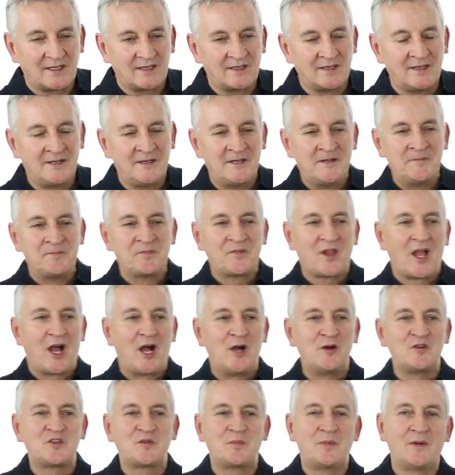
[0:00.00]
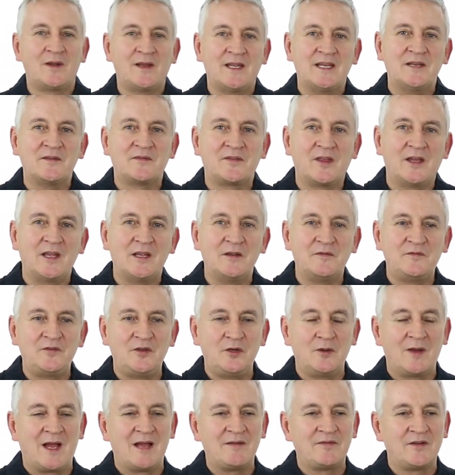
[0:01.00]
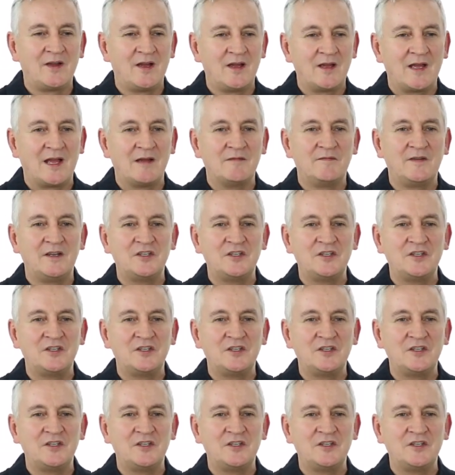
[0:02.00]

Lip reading: And I always believe that if you have a